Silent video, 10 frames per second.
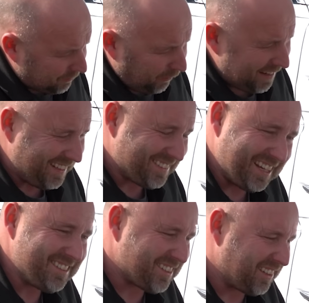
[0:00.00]
find they
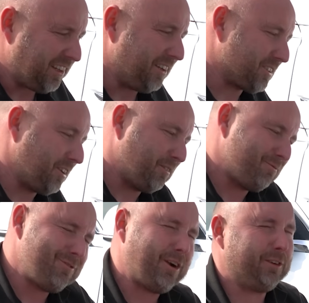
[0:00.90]
tend to last,
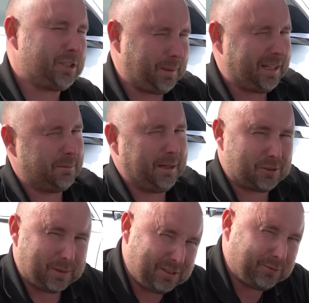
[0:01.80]
roughly speaking, about
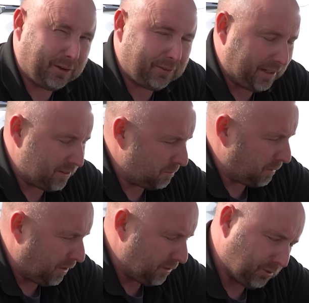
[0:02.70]
25,000
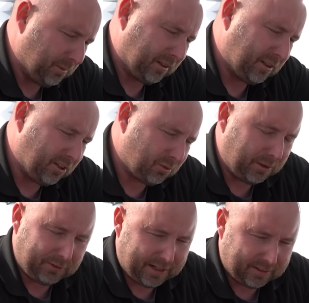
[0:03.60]
miles from the cars
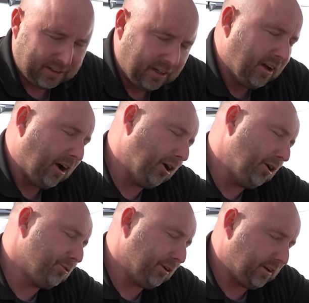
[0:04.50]
we've had
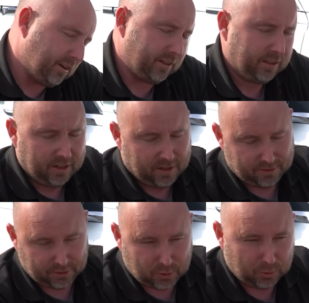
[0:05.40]
over
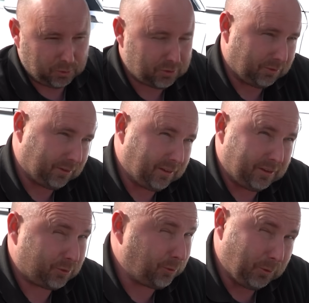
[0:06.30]
the course of the
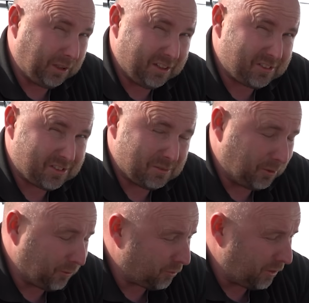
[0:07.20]
last 4 years since the
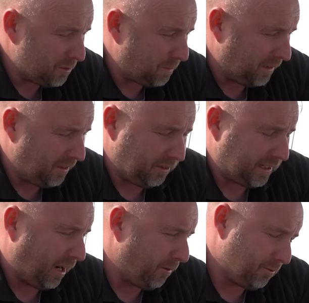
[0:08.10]
Model 3 has been in the
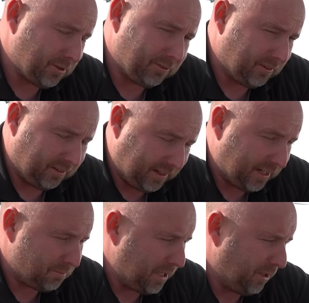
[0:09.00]
UK. We've driven and
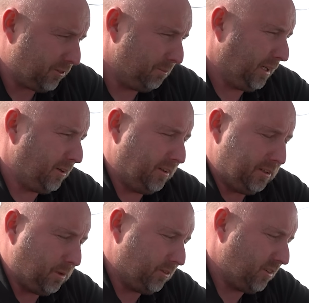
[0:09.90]
had many of them, including the
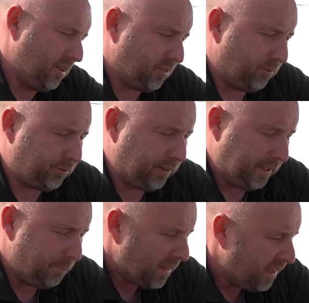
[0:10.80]
ones like this on
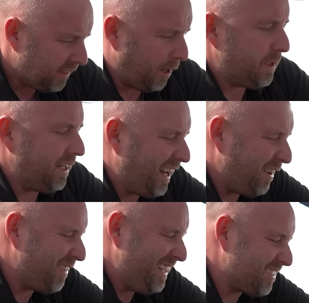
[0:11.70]
fleet. Now, we didn't
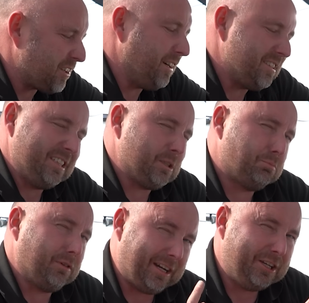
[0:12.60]
have these tyres since
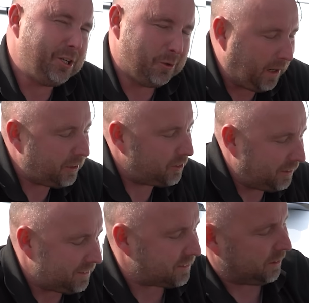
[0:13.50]
brand new,
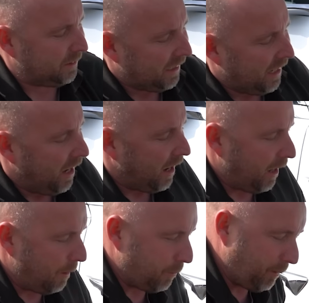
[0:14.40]
actually, so but